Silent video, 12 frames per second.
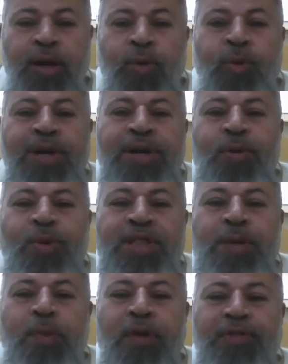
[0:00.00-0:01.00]
when when
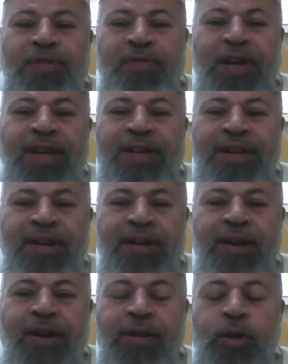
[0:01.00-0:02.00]
the prophet of allah
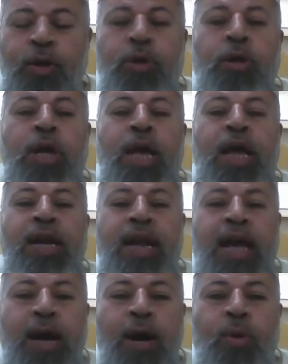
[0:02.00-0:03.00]
sallallahu you know
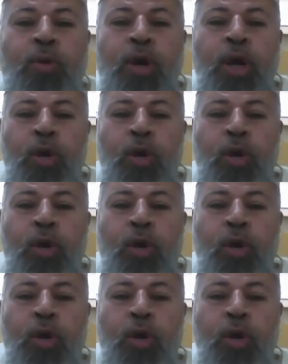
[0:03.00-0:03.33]
now